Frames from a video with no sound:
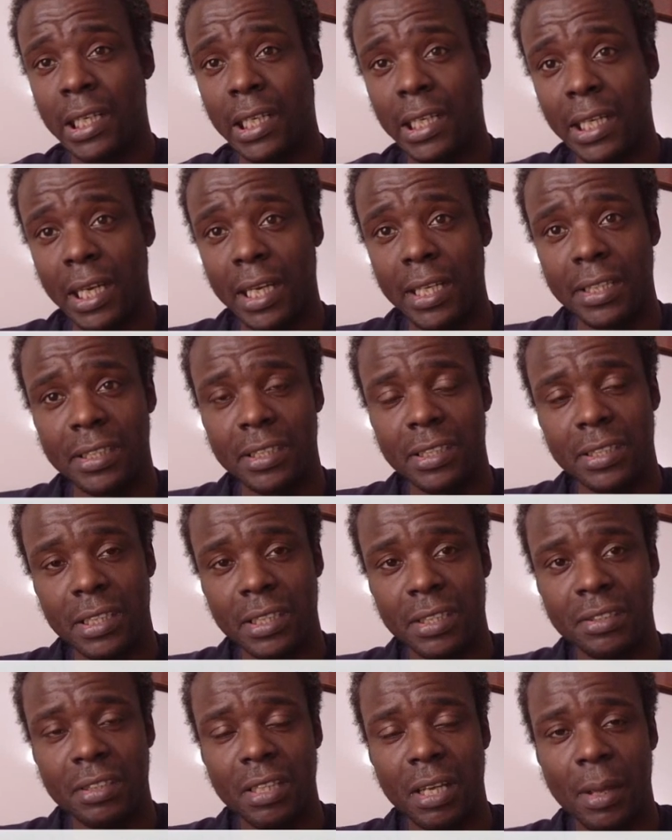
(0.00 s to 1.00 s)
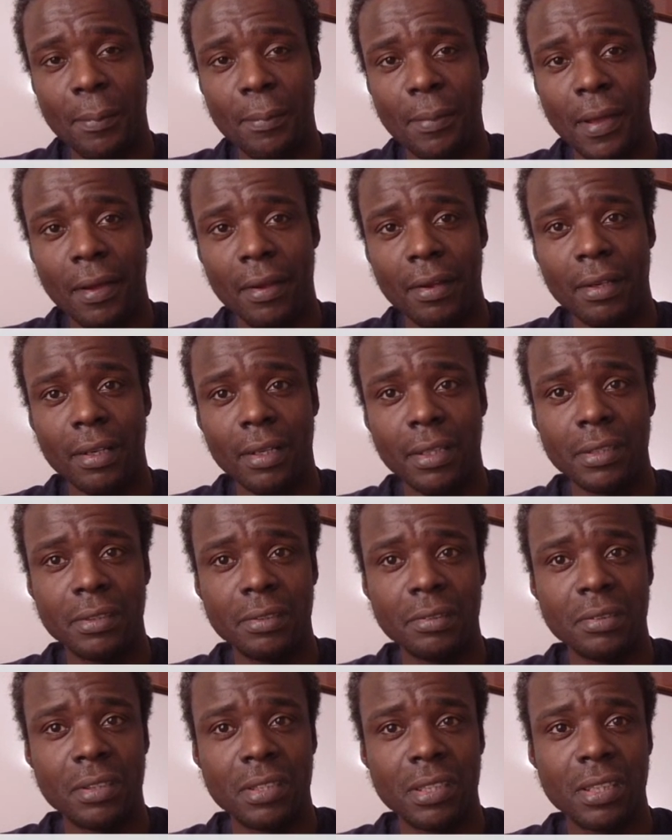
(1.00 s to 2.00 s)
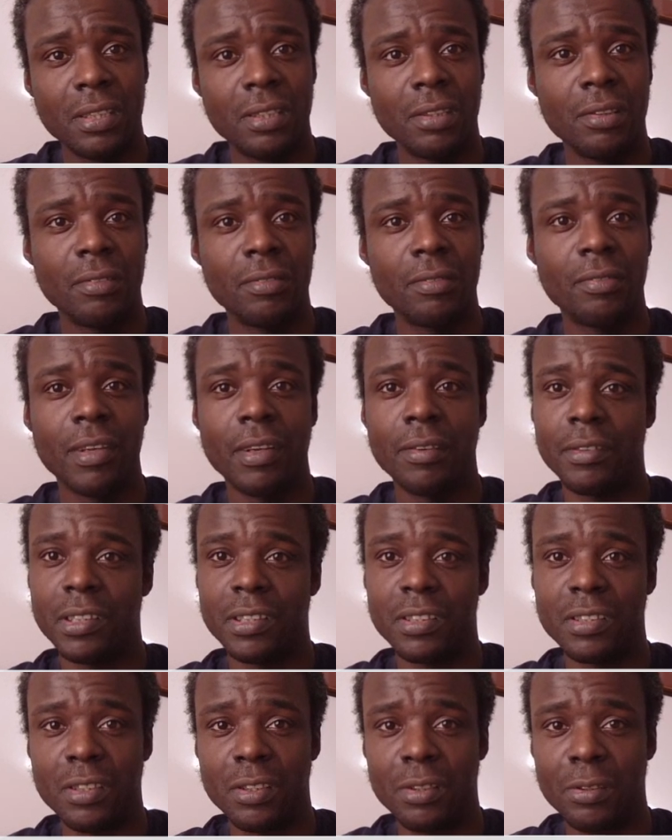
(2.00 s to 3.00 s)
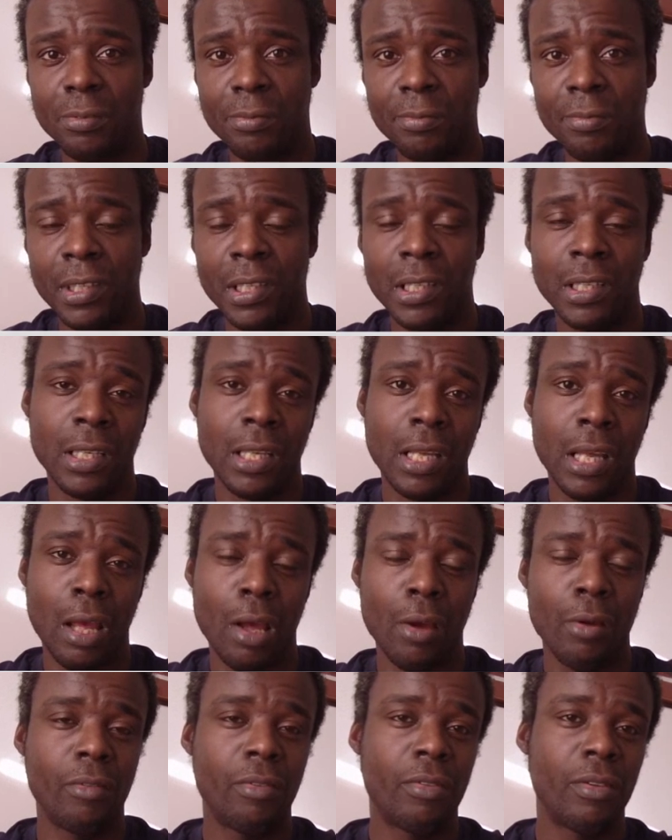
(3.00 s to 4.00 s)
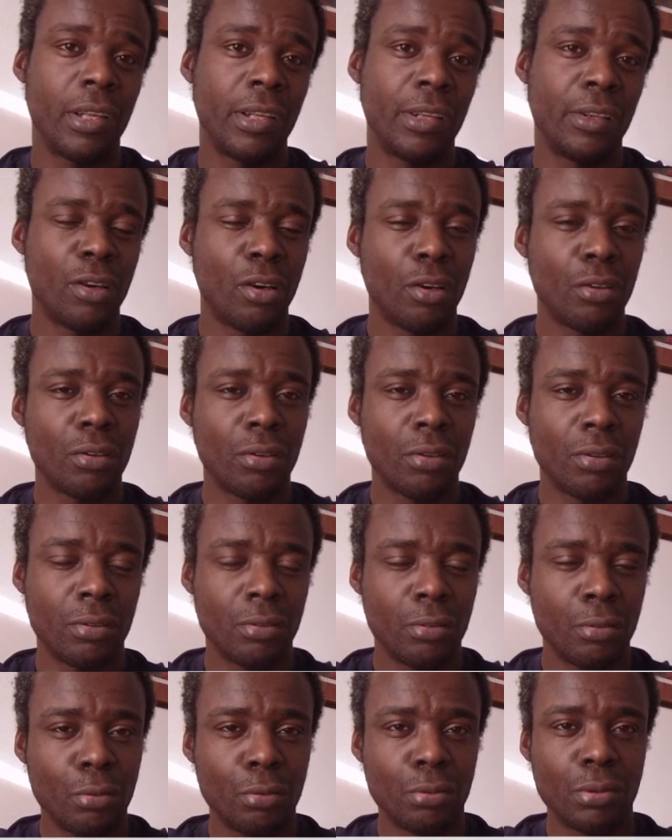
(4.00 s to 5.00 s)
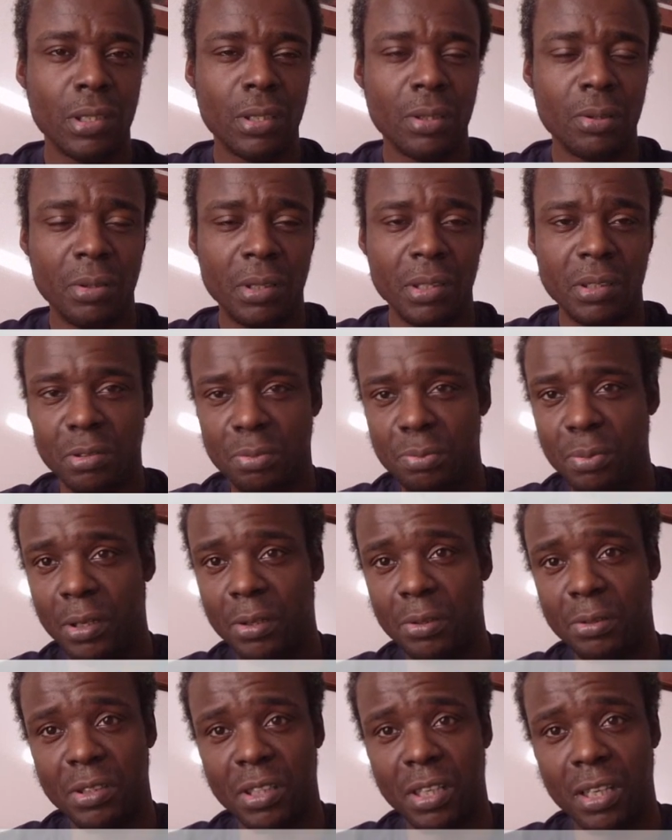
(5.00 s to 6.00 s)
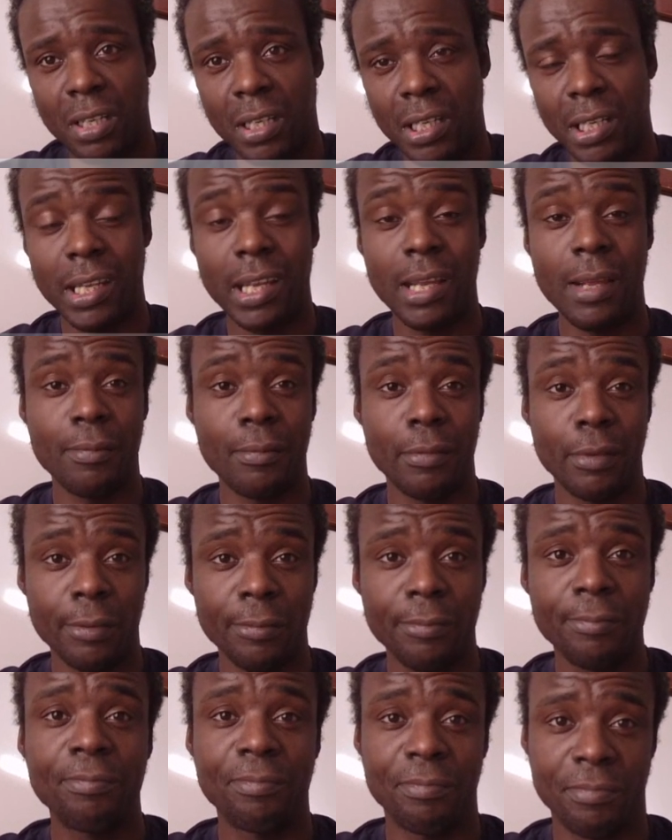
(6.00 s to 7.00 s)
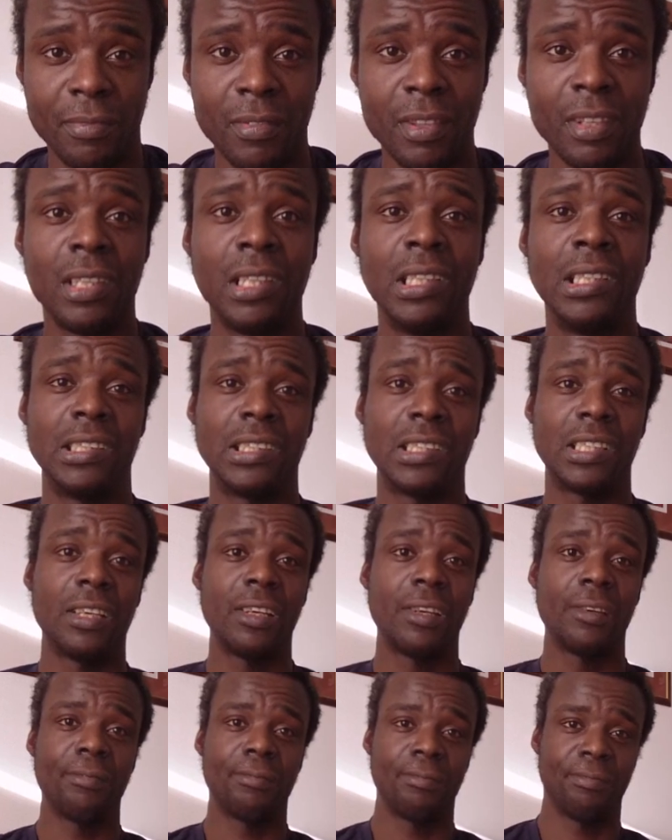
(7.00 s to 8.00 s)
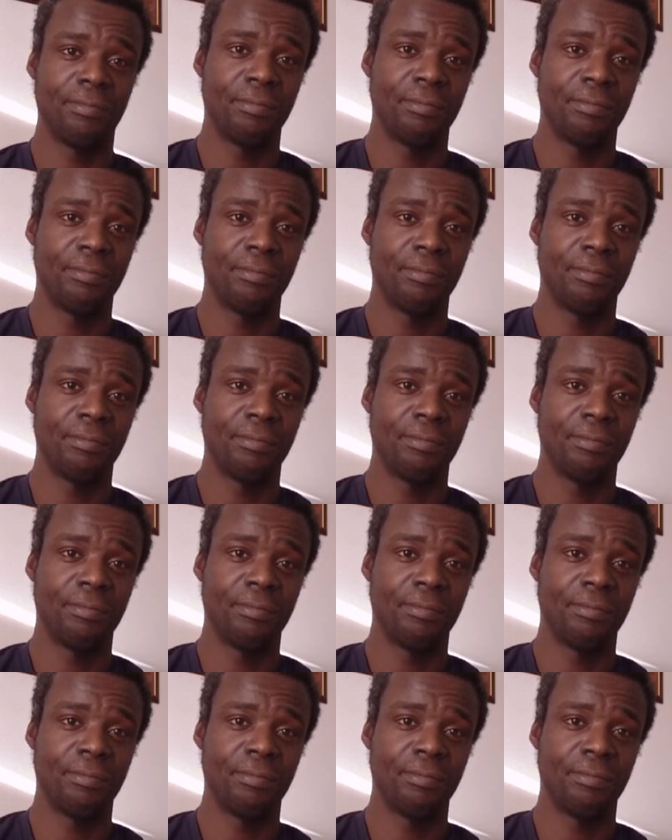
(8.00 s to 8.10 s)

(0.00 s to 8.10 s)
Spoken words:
Okay, this is Nick J. Barrett. I shall see you very soon, hopefully not on an auto exposure camera. See ya.